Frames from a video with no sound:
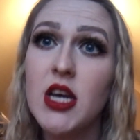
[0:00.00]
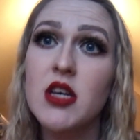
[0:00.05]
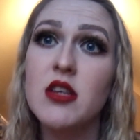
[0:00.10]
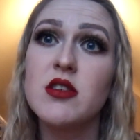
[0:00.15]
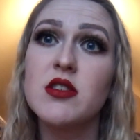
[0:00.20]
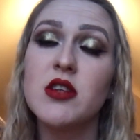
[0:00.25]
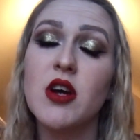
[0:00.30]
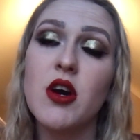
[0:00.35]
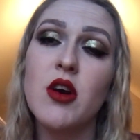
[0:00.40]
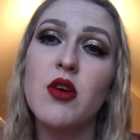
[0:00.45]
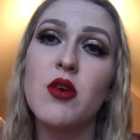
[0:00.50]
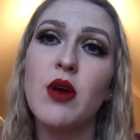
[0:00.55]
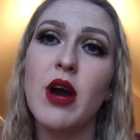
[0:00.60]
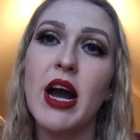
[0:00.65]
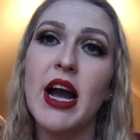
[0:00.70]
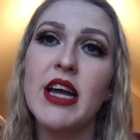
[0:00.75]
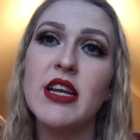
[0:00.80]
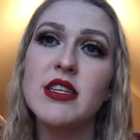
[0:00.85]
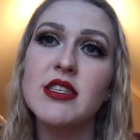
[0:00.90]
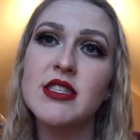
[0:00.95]
So
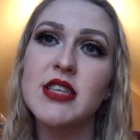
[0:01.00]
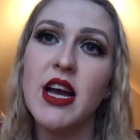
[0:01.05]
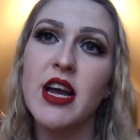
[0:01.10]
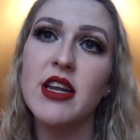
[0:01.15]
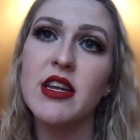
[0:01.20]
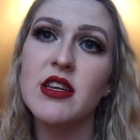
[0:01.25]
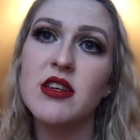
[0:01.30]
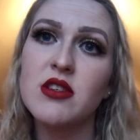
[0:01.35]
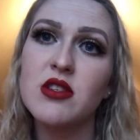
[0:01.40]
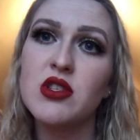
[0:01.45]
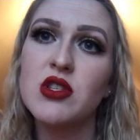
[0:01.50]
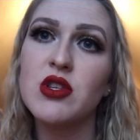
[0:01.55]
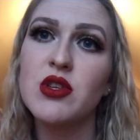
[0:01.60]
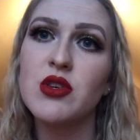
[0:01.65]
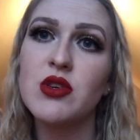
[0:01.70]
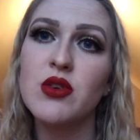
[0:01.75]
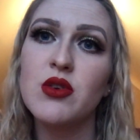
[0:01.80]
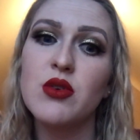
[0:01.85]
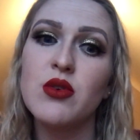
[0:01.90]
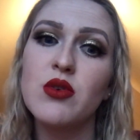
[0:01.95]
I decided
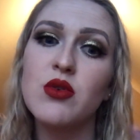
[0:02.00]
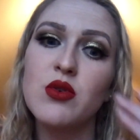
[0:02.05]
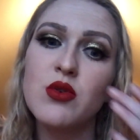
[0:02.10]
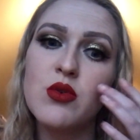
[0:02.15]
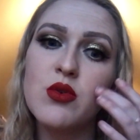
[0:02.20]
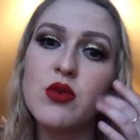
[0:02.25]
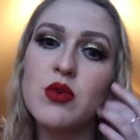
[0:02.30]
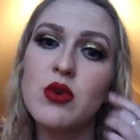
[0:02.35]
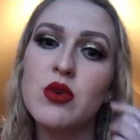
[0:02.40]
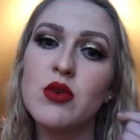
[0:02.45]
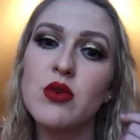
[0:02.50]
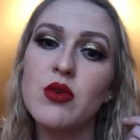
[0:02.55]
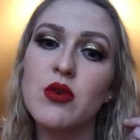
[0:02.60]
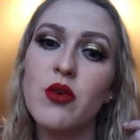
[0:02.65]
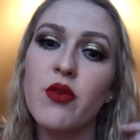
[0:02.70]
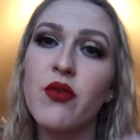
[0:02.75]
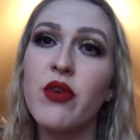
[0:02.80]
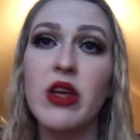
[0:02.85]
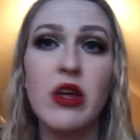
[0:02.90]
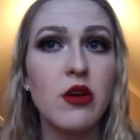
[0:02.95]
to
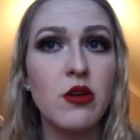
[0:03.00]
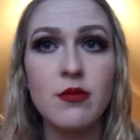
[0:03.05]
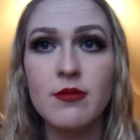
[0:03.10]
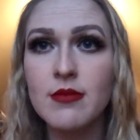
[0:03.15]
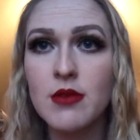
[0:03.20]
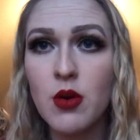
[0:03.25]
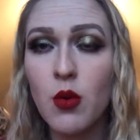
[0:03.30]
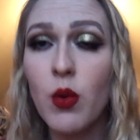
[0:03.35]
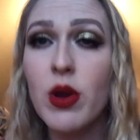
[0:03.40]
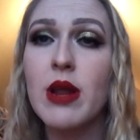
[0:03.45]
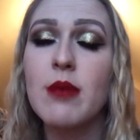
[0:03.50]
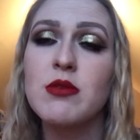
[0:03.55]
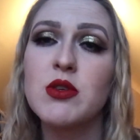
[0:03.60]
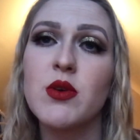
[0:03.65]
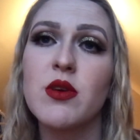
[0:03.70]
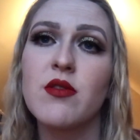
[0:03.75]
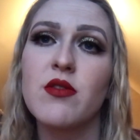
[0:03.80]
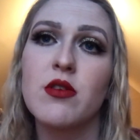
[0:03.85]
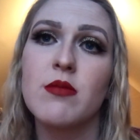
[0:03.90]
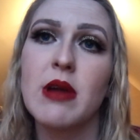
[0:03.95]
film what I'm
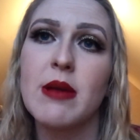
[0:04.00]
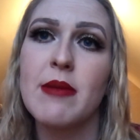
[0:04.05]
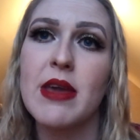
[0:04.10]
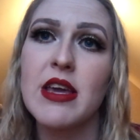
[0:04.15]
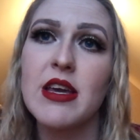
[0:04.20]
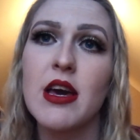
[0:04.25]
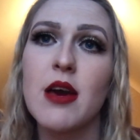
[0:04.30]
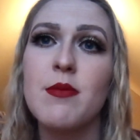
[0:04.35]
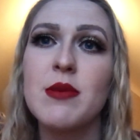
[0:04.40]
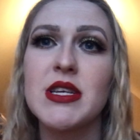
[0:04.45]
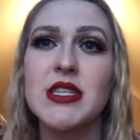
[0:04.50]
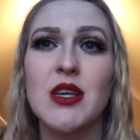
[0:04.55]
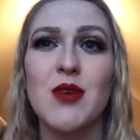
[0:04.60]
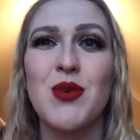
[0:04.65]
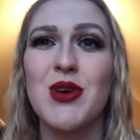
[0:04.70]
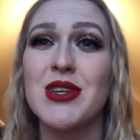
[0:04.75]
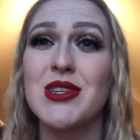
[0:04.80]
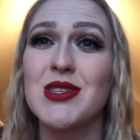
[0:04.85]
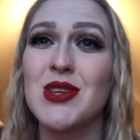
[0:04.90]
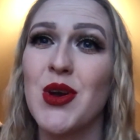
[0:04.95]
doing for my makeup because I
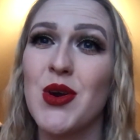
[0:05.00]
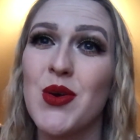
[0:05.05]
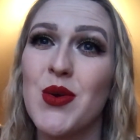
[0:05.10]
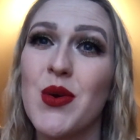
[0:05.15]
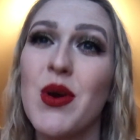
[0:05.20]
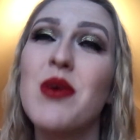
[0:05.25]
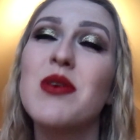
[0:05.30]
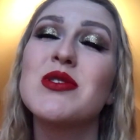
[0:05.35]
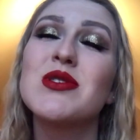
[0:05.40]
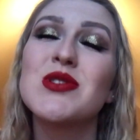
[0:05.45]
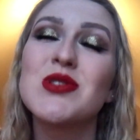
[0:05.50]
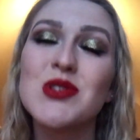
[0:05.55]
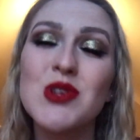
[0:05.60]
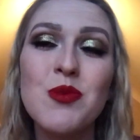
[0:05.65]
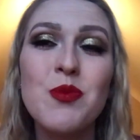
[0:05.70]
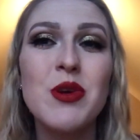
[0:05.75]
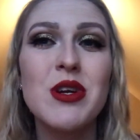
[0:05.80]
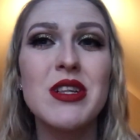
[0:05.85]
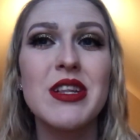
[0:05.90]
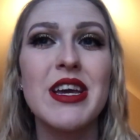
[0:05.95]
wanted to go
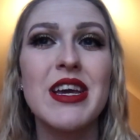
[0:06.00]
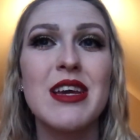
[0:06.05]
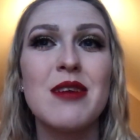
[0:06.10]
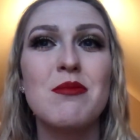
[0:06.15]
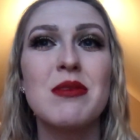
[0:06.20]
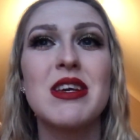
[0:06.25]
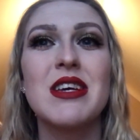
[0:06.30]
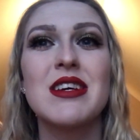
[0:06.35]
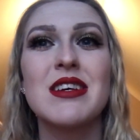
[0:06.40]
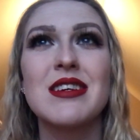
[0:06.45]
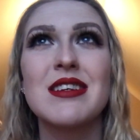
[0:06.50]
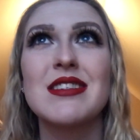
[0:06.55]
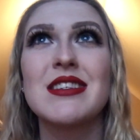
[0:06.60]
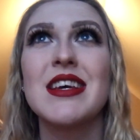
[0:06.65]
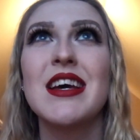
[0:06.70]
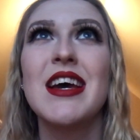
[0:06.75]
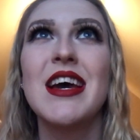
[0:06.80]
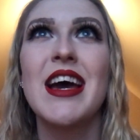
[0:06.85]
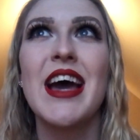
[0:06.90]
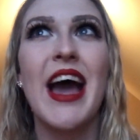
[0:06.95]
super glam, because
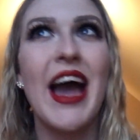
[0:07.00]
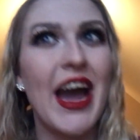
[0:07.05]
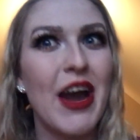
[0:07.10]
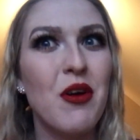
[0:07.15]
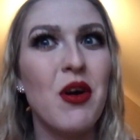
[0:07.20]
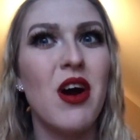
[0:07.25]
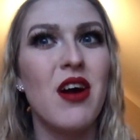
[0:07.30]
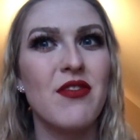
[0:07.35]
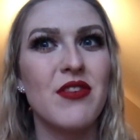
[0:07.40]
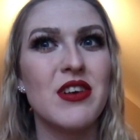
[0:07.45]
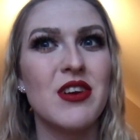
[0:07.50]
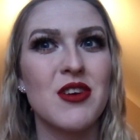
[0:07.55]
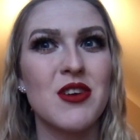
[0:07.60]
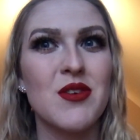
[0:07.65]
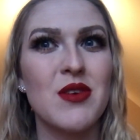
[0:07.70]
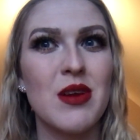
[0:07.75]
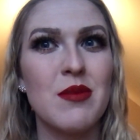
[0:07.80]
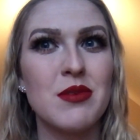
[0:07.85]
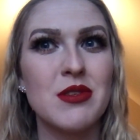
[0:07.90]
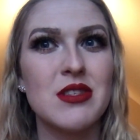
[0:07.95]
how often are
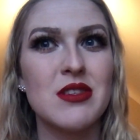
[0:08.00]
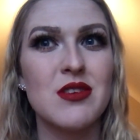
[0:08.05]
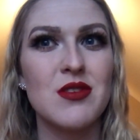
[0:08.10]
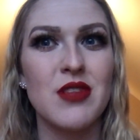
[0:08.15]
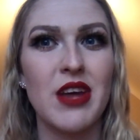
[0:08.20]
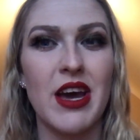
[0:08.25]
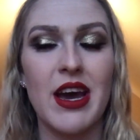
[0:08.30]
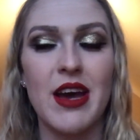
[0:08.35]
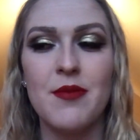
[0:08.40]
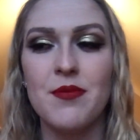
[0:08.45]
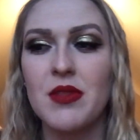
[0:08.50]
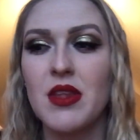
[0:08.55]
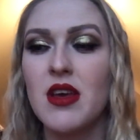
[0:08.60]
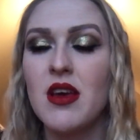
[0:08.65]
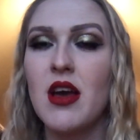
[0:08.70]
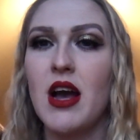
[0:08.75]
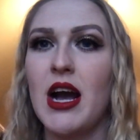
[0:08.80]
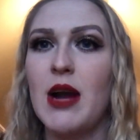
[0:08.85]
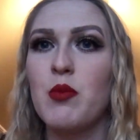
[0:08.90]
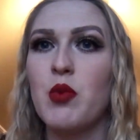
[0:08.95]
you able to do that?
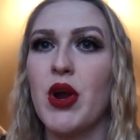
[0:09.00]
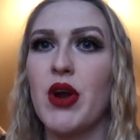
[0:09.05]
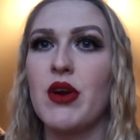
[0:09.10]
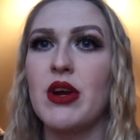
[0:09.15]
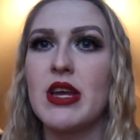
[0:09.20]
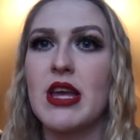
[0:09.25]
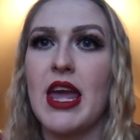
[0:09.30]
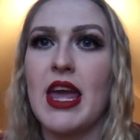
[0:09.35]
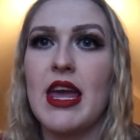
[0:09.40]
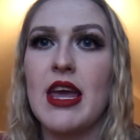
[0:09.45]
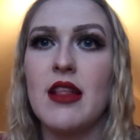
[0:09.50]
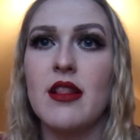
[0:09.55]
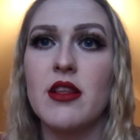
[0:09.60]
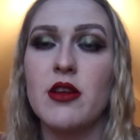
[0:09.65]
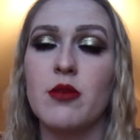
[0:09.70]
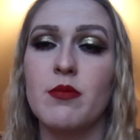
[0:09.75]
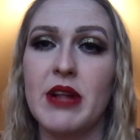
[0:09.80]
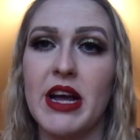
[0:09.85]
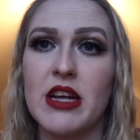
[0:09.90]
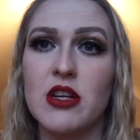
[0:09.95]
I'm wearing a
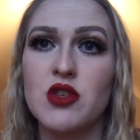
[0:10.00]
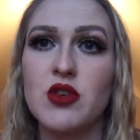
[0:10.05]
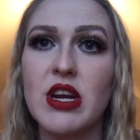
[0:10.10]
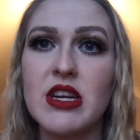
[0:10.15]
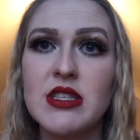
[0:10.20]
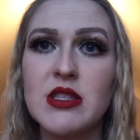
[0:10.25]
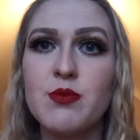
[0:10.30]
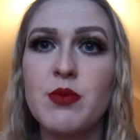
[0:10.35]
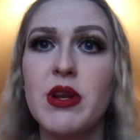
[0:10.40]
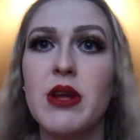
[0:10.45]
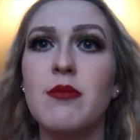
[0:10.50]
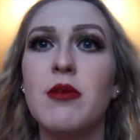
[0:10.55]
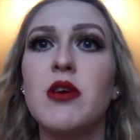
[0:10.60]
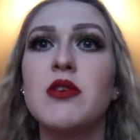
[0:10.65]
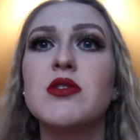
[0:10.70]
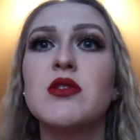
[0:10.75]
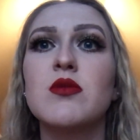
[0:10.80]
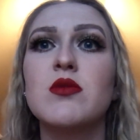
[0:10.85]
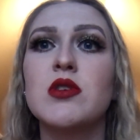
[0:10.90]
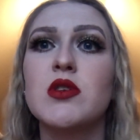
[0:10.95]
little black dress, but I'm
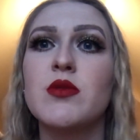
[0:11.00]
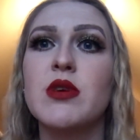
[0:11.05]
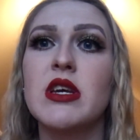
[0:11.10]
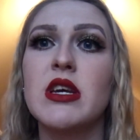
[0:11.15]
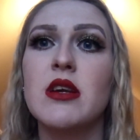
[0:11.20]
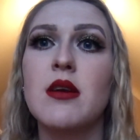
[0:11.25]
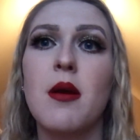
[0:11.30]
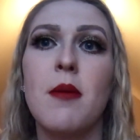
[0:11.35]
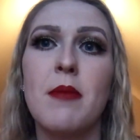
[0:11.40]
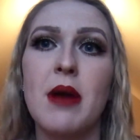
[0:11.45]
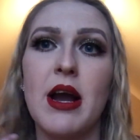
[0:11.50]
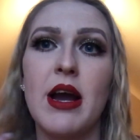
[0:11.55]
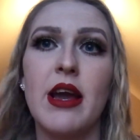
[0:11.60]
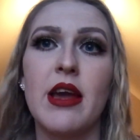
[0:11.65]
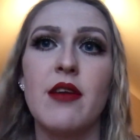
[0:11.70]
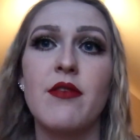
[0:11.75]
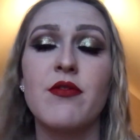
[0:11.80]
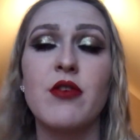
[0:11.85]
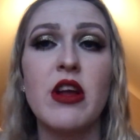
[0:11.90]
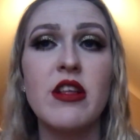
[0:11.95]
also doing
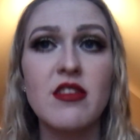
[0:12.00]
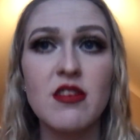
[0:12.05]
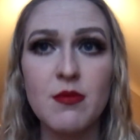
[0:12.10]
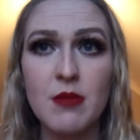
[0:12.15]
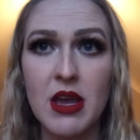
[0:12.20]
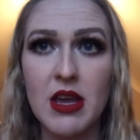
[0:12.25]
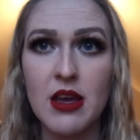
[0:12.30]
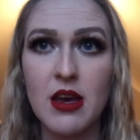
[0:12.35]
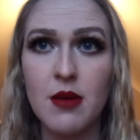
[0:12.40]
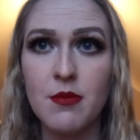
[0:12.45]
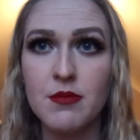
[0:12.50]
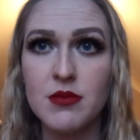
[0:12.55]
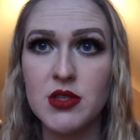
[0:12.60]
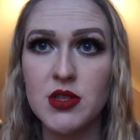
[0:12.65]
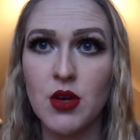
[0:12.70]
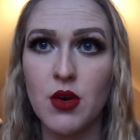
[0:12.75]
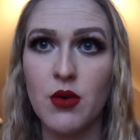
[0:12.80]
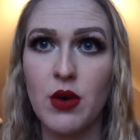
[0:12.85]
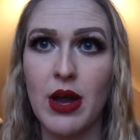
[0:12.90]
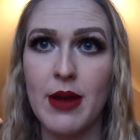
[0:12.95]
my friend's makeup,
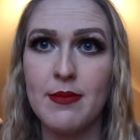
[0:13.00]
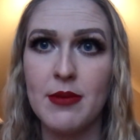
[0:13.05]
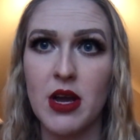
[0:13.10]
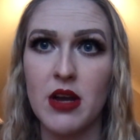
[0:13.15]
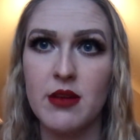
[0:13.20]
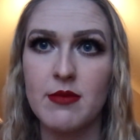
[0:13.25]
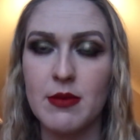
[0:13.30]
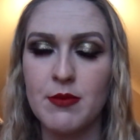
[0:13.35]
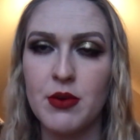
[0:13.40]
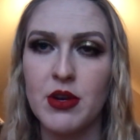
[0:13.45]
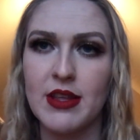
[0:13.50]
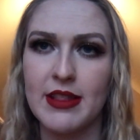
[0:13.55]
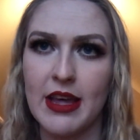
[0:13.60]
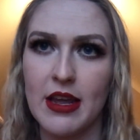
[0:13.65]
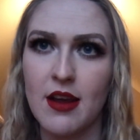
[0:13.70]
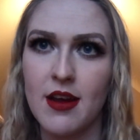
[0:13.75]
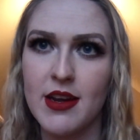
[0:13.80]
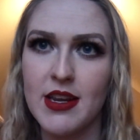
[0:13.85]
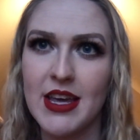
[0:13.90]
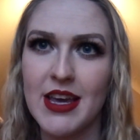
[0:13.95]
so I'm not going to be putting
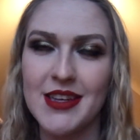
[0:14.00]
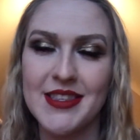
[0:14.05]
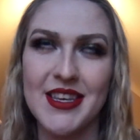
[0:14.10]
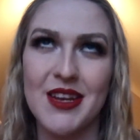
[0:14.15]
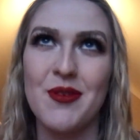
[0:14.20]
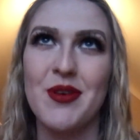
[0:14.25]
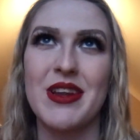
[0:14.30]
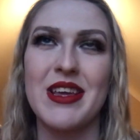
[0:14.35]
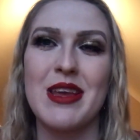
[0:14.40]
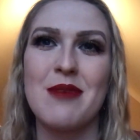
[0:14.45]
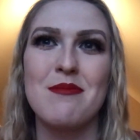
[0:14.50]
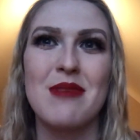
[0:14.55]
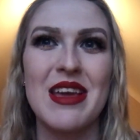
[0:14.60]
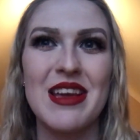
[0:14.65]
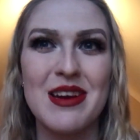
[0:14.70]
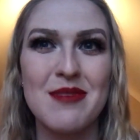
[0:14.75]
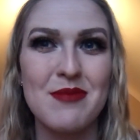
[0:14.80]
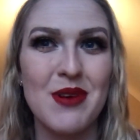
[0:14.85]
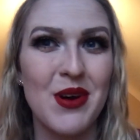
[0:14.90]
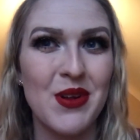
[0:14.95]
that on yet because I don't want to get
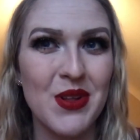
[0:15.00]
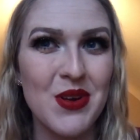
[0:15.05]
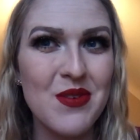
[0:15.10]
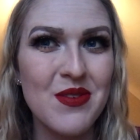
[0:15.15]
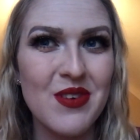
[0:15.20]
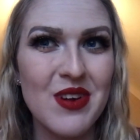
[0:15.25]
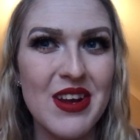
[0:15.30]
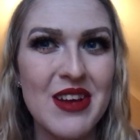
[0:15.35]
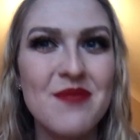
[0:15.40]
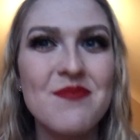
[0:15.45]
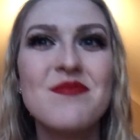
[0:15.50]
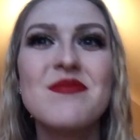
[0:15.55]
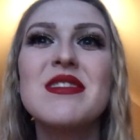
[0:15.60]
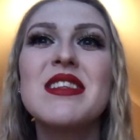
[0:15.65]
makeup all over it.